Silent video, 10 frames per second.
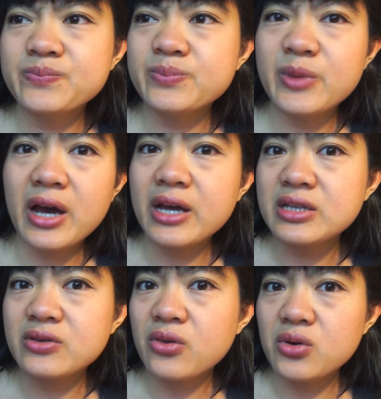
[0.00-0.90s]

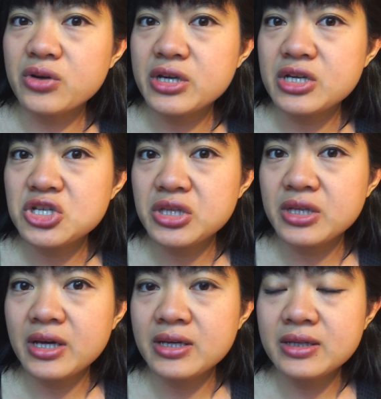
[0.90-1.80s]
9:30-ish at
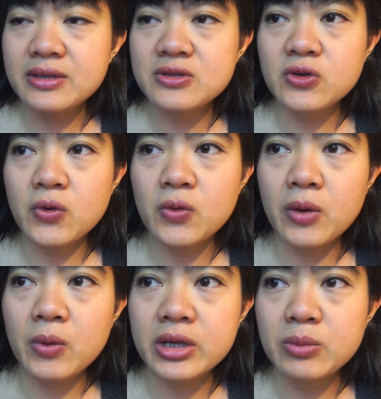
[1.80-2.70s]
night, so
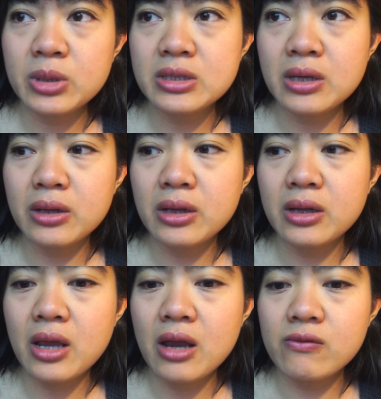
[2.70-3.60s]
I want to be done
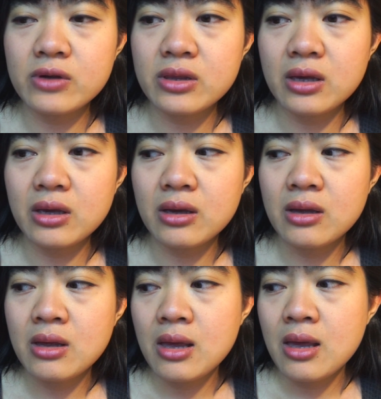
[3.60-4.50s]
everything
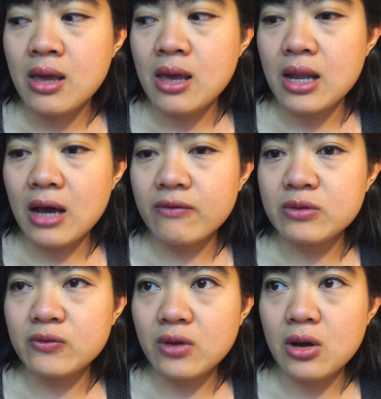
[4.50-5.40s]
and have
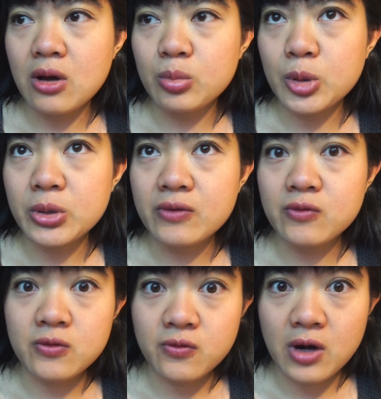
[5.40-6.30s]
the vlog uploading
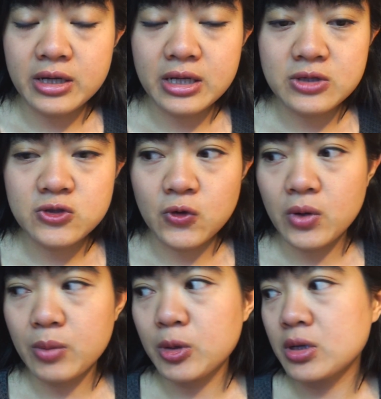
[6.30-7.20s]
for Friday,
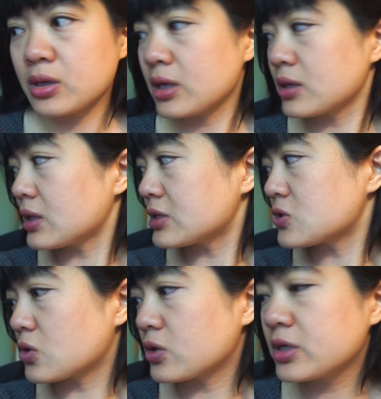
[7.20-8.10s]
so I'm gonna get that
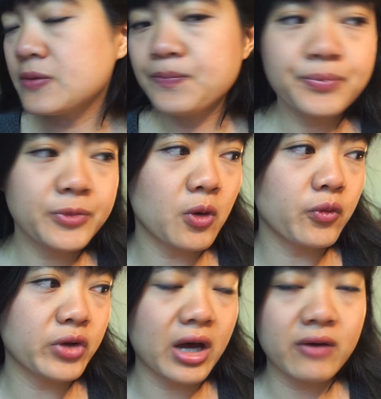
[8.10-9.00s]
started.
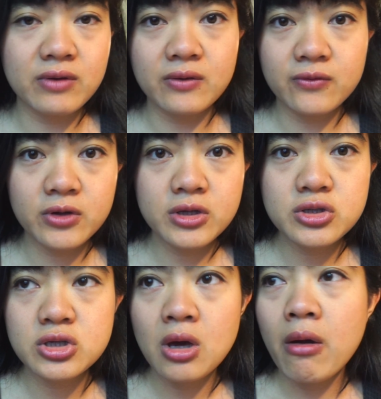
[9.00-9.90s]
Hopefully I have enough
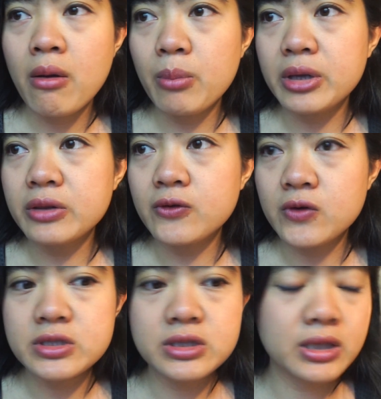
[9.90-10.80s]
footage, but the
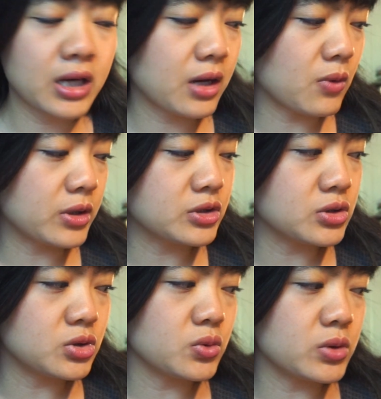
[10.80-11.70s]
first thing I want to
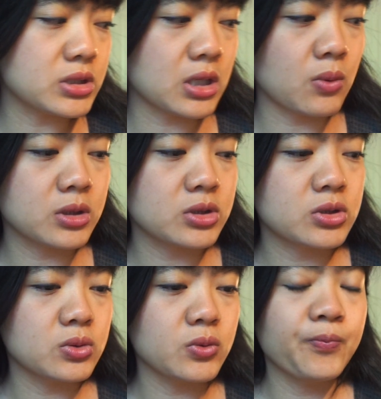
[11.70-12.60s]
do is I want
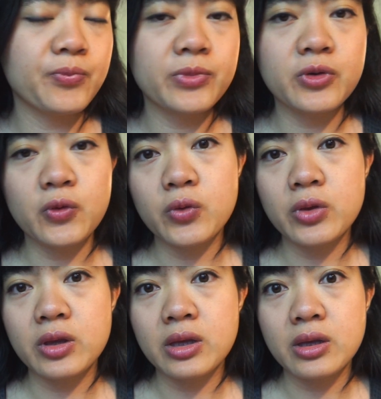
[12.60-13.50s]
to do
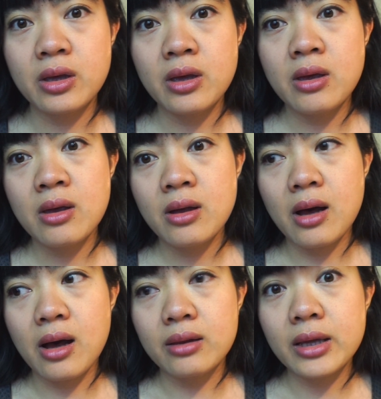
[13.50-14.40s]
the
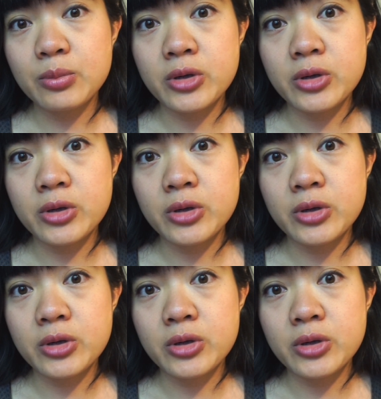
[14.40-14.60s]
light